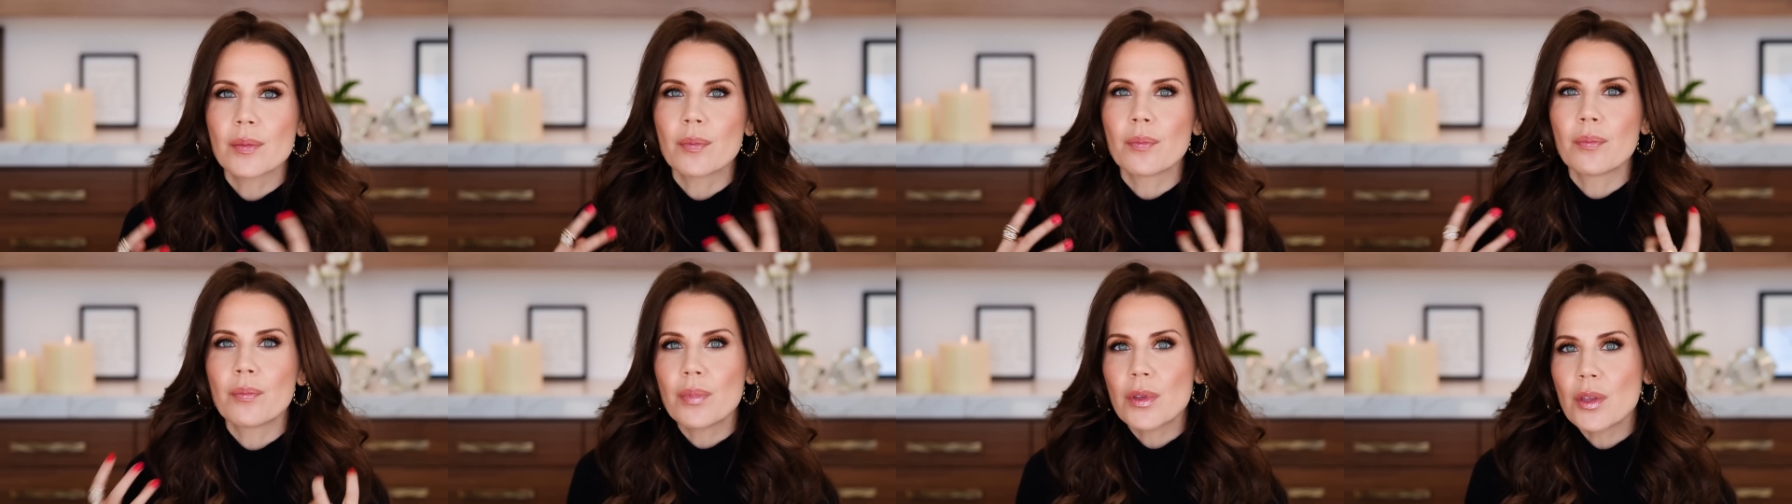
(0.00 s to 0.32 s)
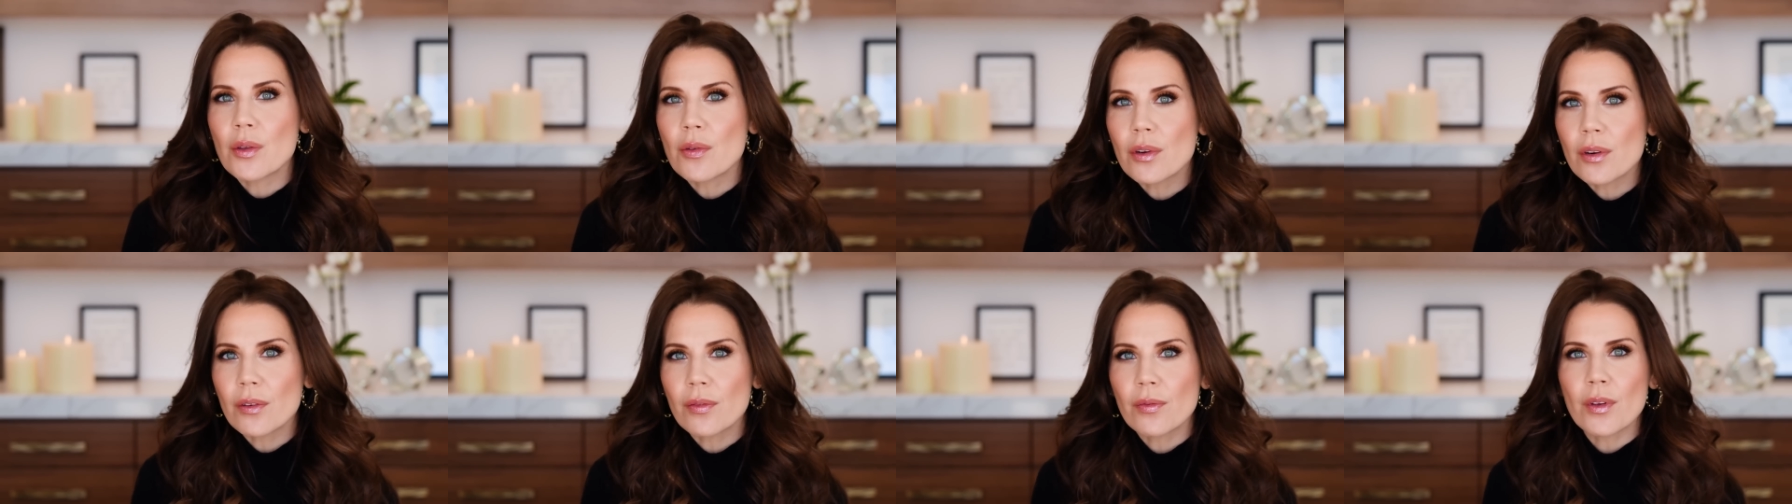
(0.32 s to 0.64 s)

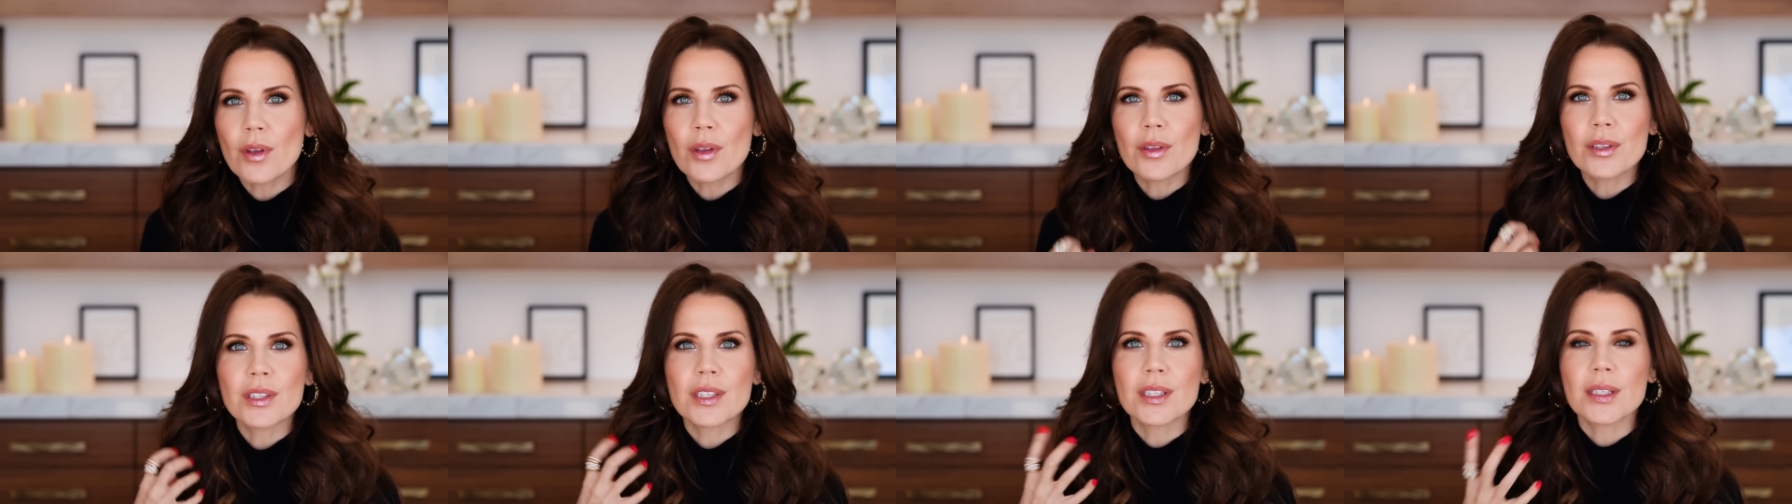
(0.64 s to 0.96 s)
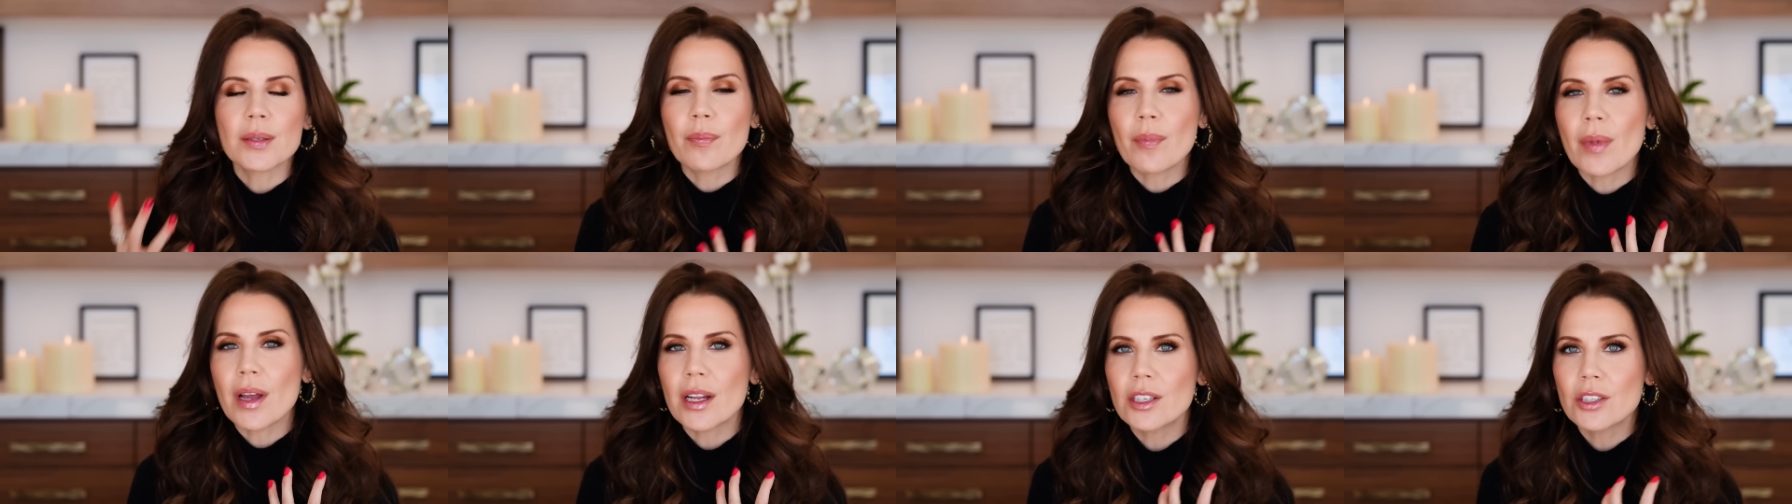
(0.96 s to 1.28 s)
beautiful,
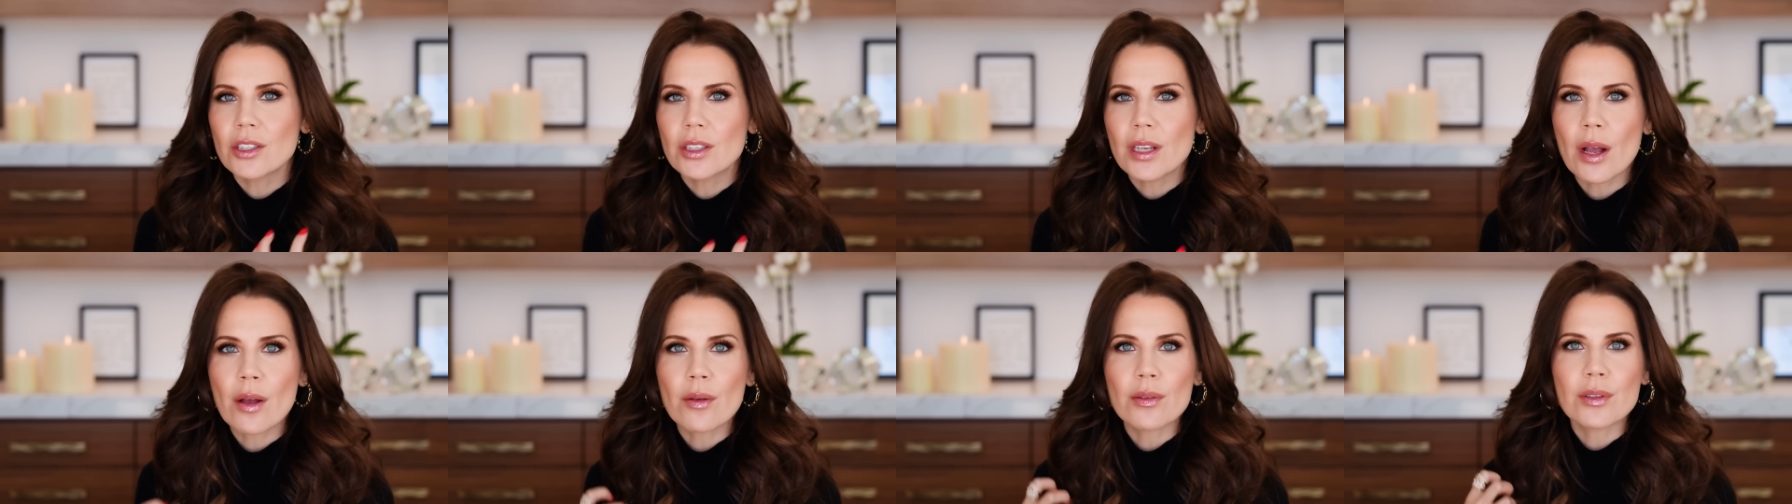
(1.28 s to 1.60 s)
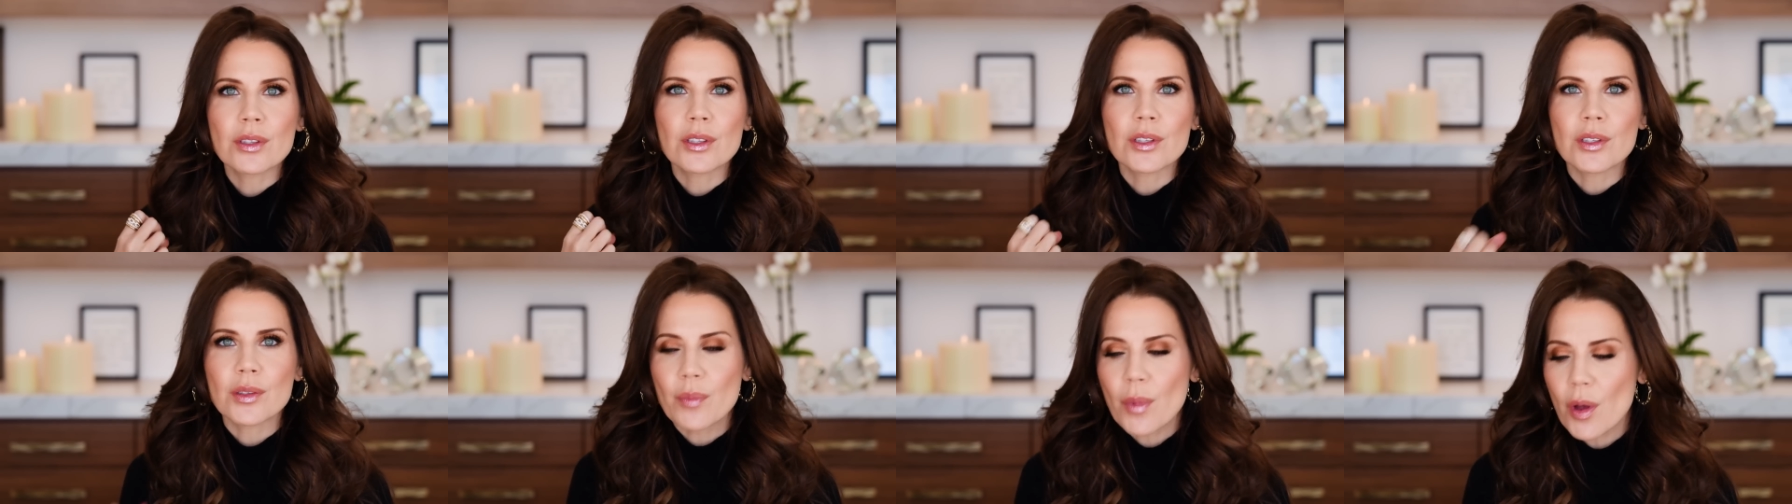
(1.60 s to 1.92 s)
smudged out,
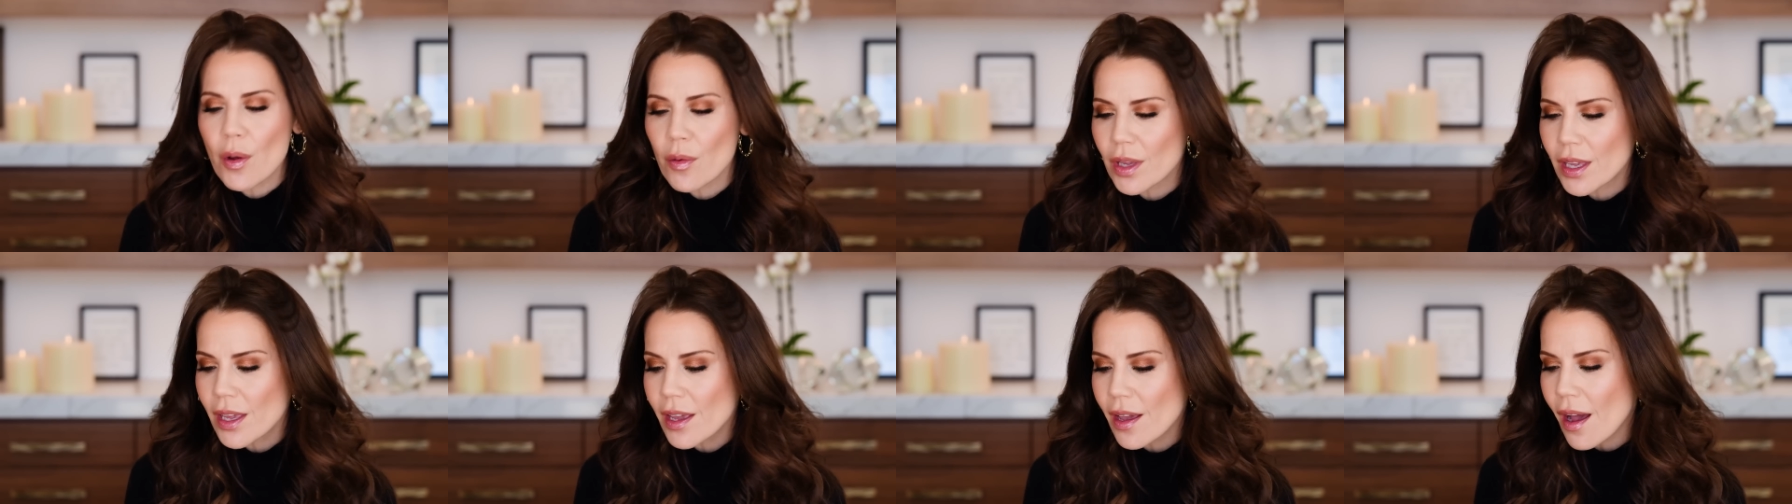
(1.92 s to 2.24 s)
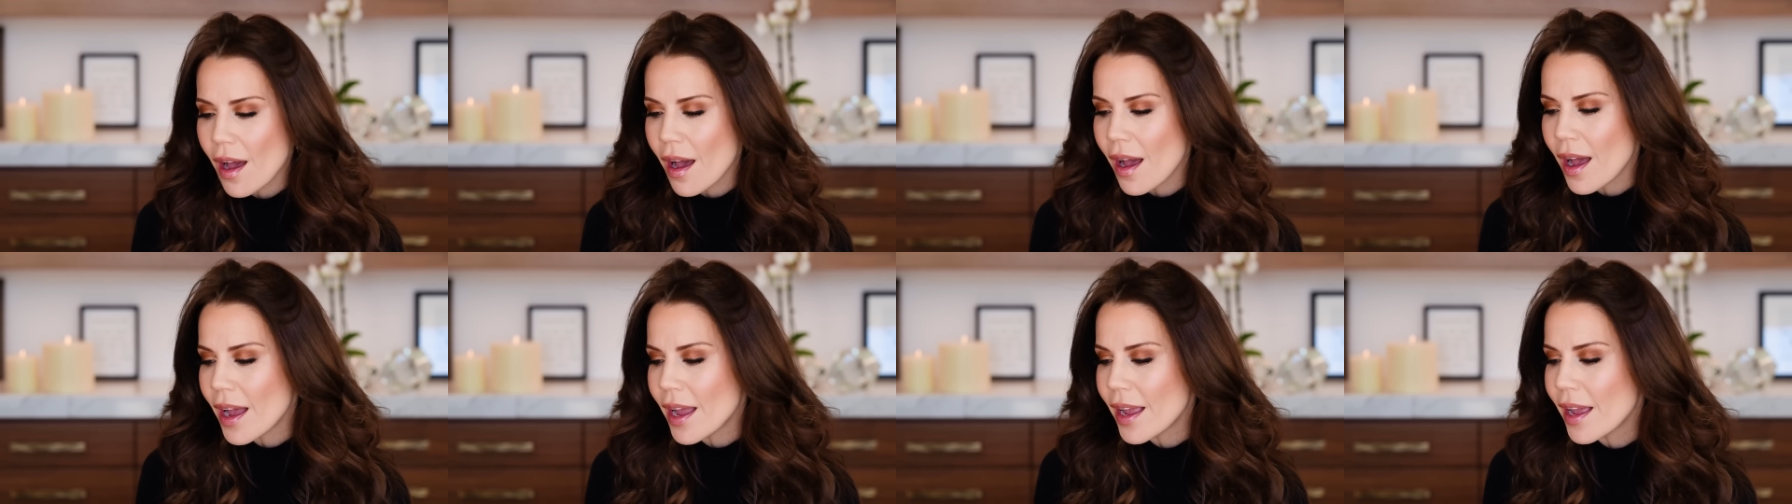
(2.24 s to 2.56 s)
smoky
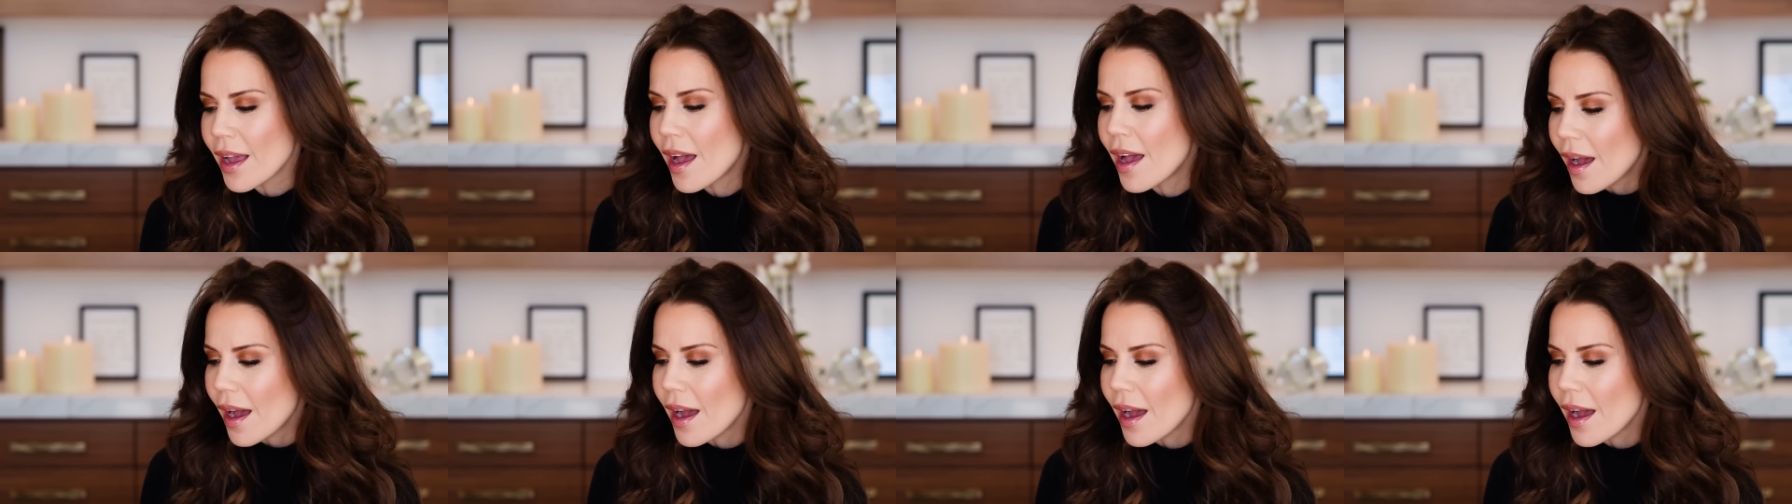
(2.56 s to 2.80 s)
eye.